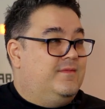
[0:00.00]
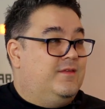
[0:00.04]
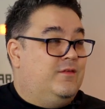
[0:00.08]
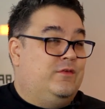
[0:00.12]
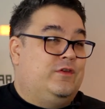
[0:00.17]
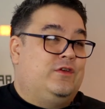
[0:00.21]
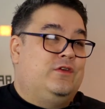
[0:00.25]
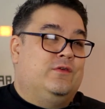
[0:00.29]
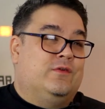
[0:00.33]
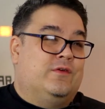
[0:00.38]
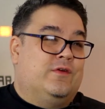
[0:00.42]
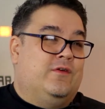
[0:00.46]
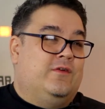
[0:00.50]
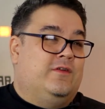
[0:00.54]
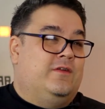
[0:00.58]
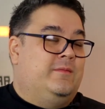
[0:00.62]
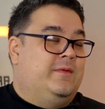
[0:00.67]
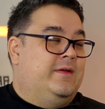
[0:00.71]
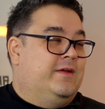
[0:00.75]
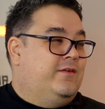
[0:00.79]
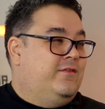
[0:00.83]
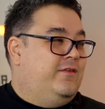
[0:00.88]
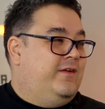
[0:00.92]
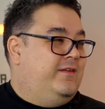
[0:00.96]
well, you were going a
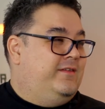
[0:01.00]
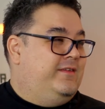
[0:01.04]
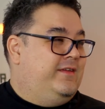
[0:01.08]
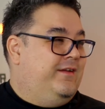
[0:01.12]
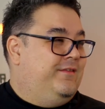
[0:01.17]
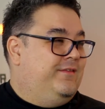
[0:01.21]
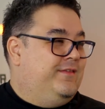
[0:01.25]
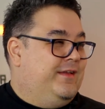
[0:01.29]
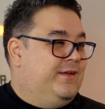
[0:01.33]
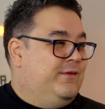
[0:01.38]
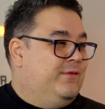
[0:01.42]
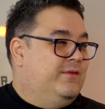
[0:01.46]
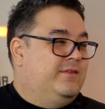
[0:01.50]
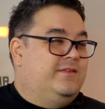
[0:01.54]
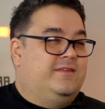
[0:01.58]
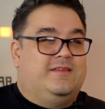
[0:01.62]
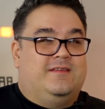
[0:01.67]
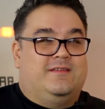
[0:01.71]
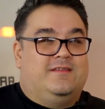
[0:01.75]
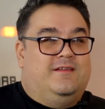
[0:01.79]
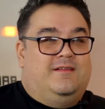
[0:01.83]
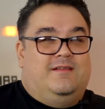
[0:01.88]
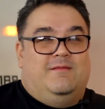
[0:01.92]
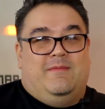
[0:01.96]
bit crazy. I was like, what's
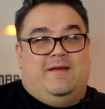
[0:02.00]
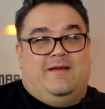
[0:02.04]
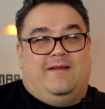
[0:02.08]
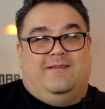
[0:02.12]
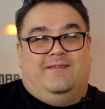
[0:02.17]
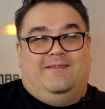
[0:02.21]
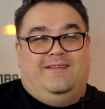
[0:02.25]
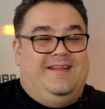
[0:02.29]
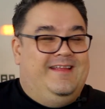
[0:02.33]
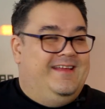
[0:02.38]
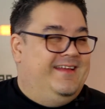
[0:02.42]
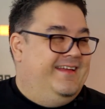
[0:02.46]
this all about?